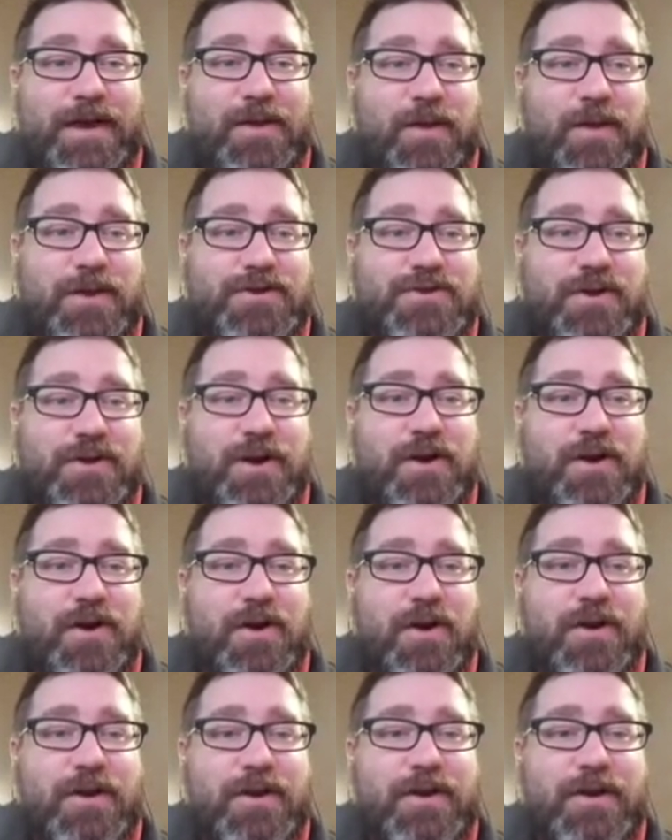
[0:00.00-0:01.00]
You want to draw a
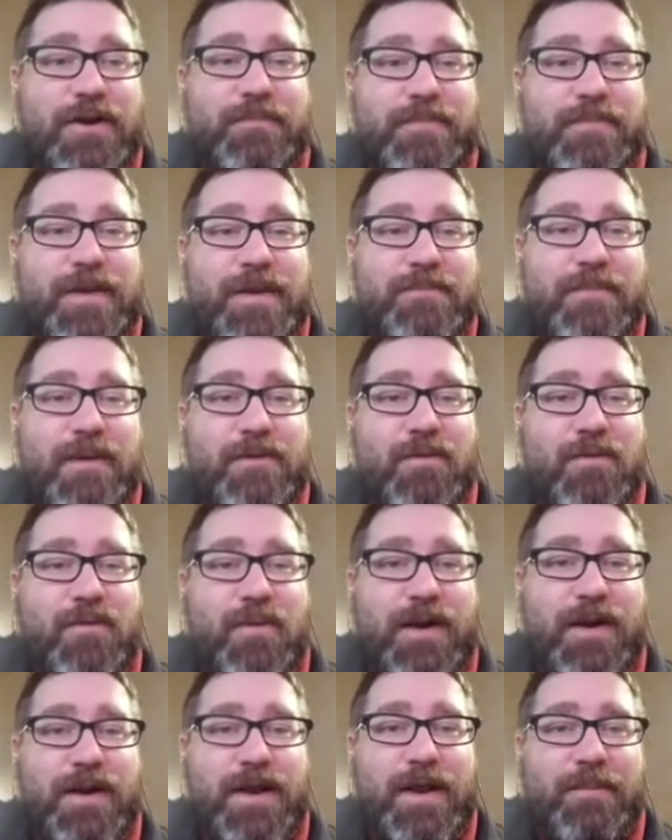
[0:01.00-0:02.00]
card a little bit. Maybe you
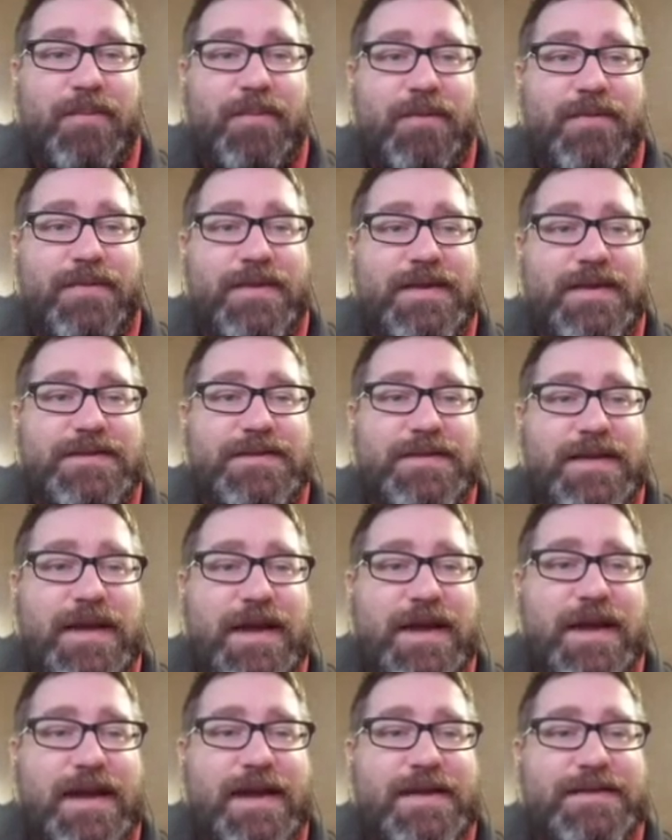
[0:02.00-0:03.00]
want a couple of these
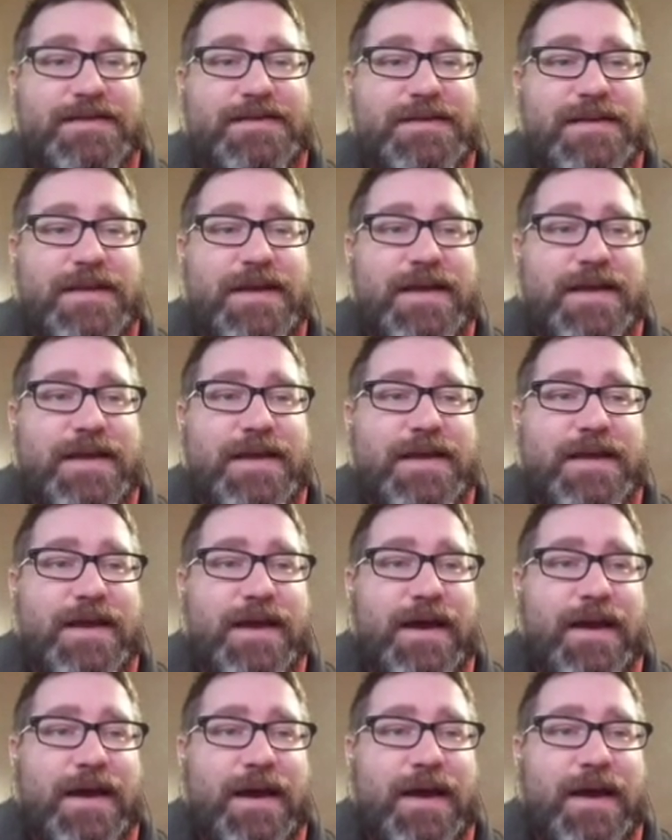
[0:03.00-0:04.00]
guys,
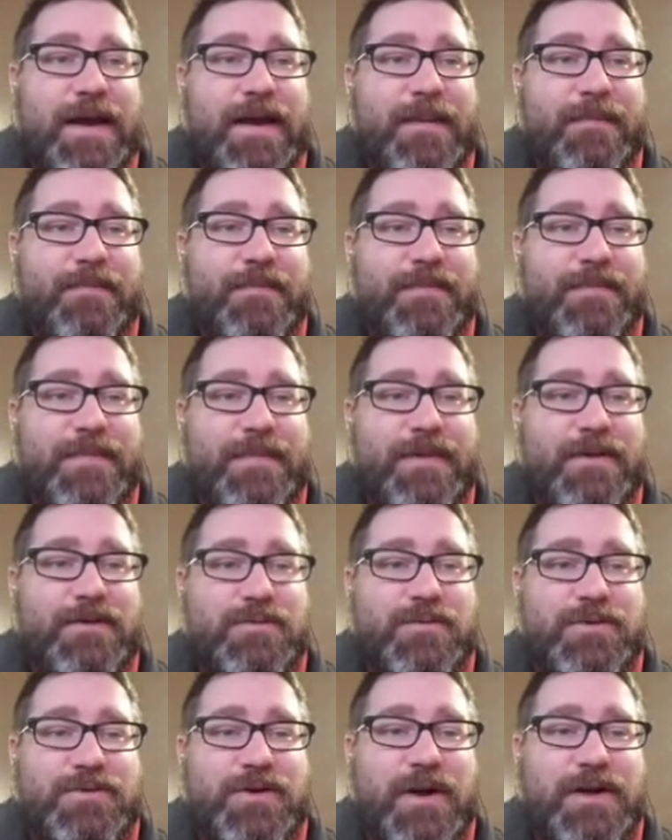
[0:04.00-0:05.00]

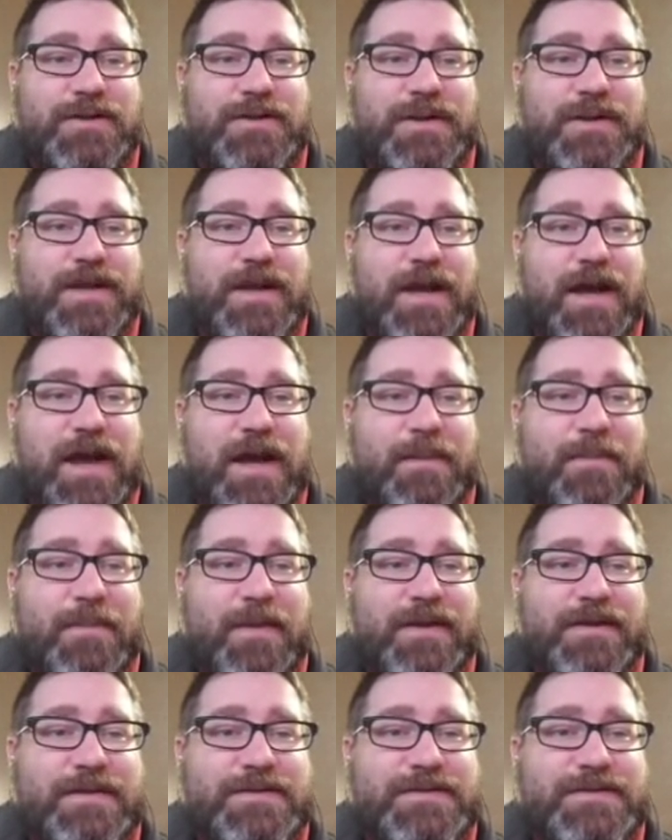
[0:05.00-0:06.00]
which are actually
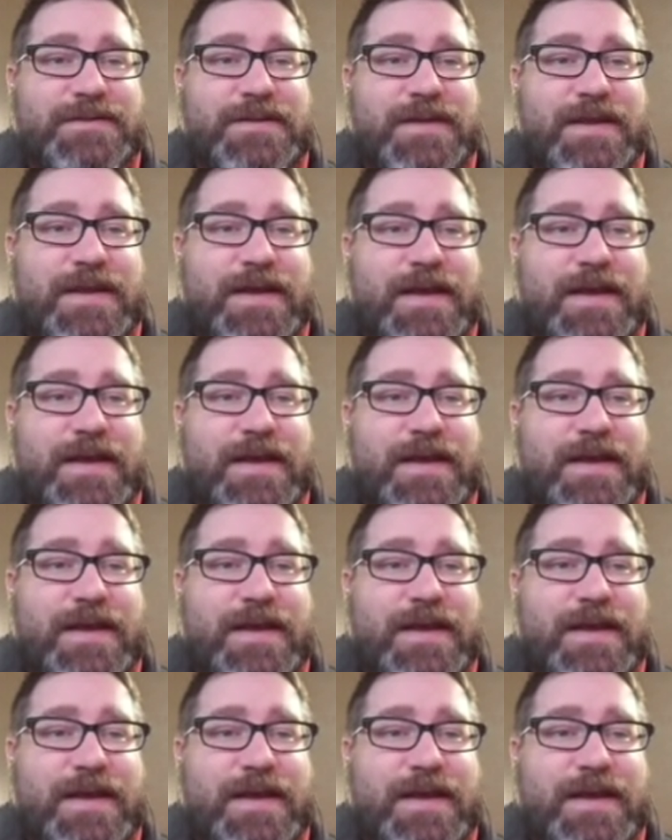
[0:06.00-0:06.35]
commons.